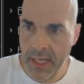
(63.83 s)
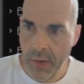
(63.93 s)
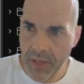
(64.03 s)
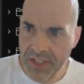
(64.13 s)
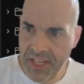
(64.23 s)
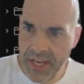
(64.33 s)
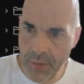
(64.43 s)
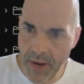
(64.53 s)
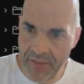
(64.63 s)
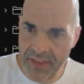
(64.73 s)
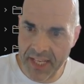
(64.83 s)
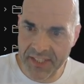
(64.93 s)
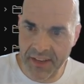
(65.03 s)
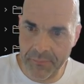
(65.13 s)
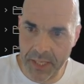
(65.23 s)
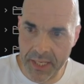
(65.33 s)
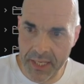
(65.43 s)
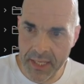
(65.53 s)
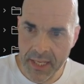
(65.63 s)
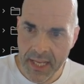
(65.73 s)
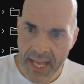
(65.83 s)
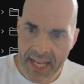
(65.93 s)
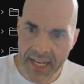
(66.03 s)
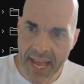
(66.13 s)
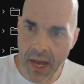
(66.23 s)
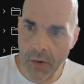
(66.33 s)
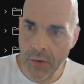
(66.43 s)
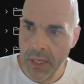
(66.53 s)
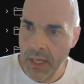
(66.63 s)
We can see here we have the SFP, and now